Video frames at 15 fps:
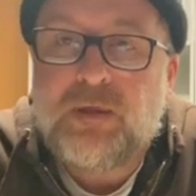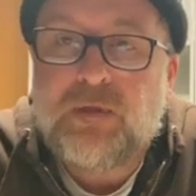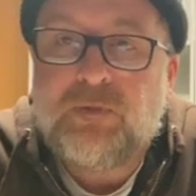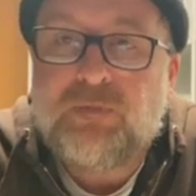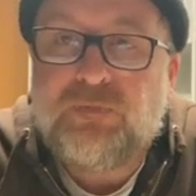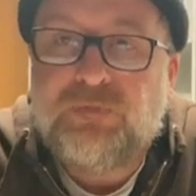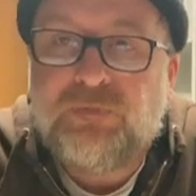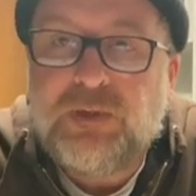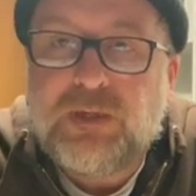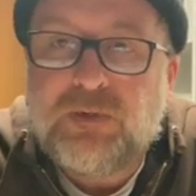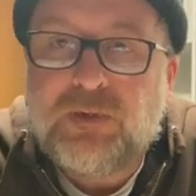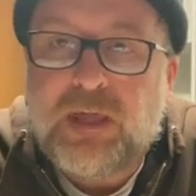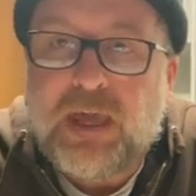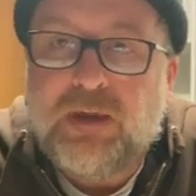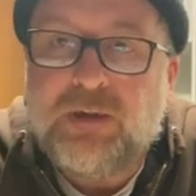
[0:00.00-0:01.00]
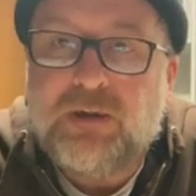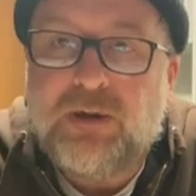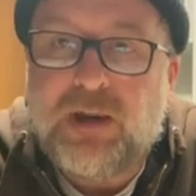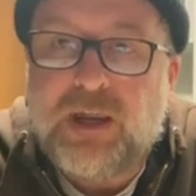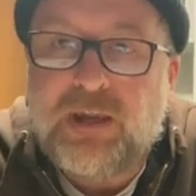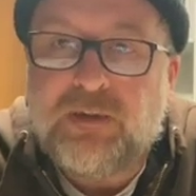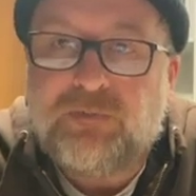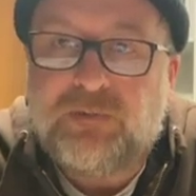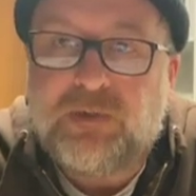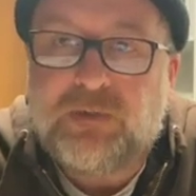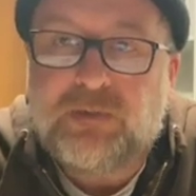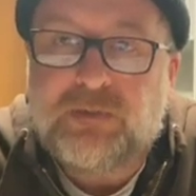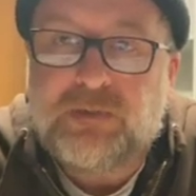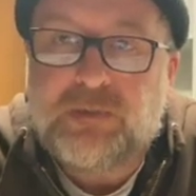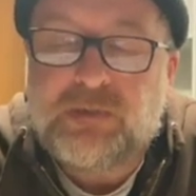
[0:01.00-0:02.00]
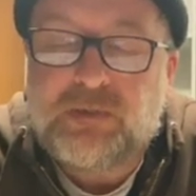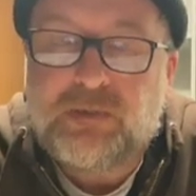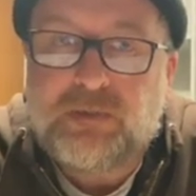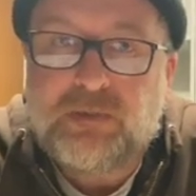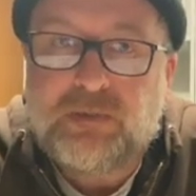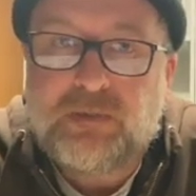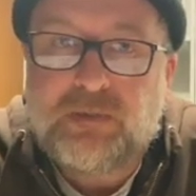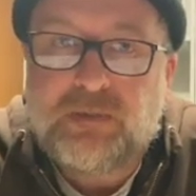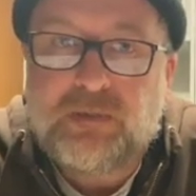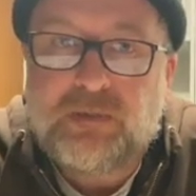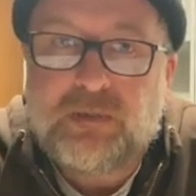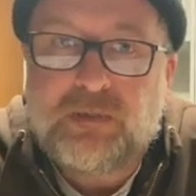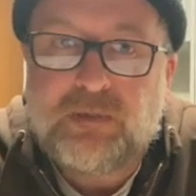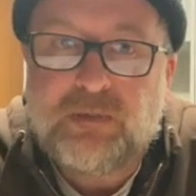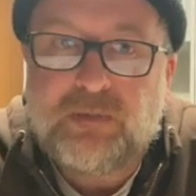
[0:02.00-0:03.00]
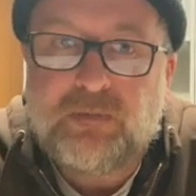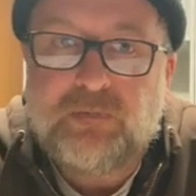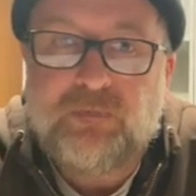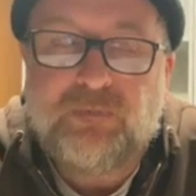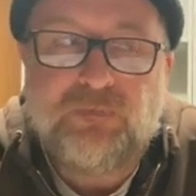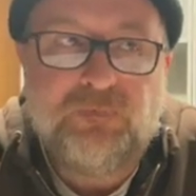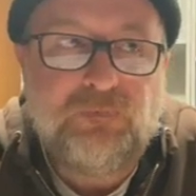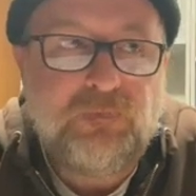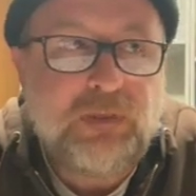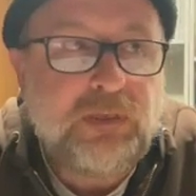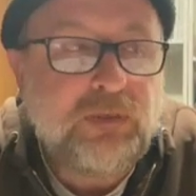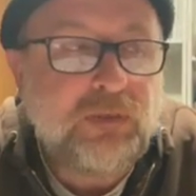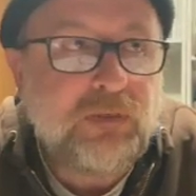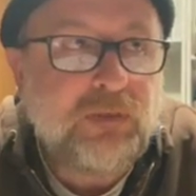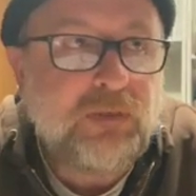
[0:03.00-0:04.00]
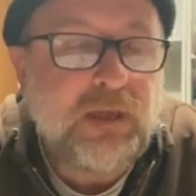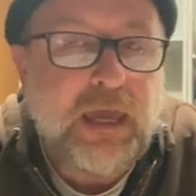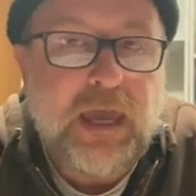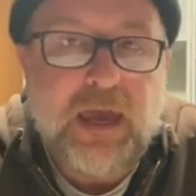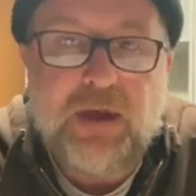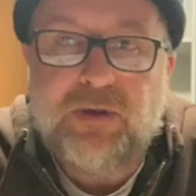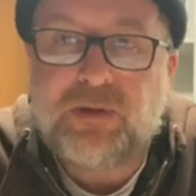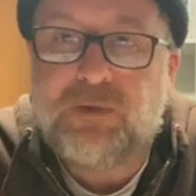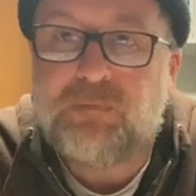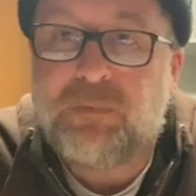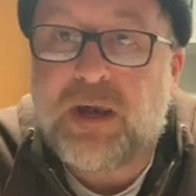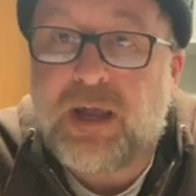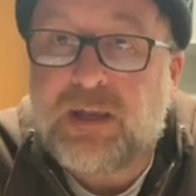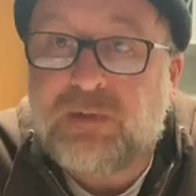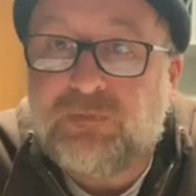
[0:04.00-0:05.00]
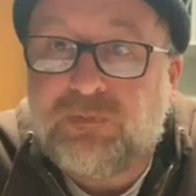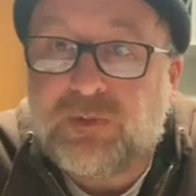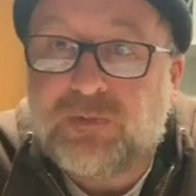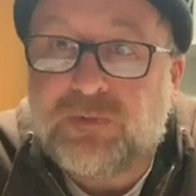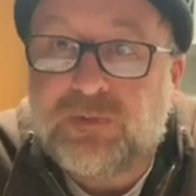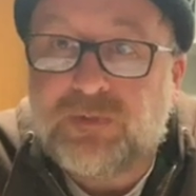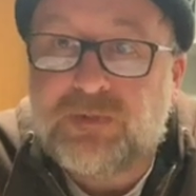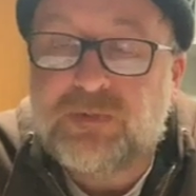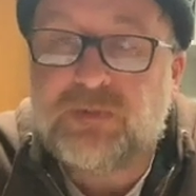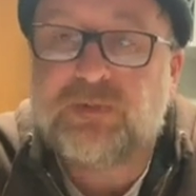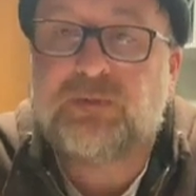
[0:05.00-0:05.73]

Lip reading: feel how your hand feels. Feel how your body feels.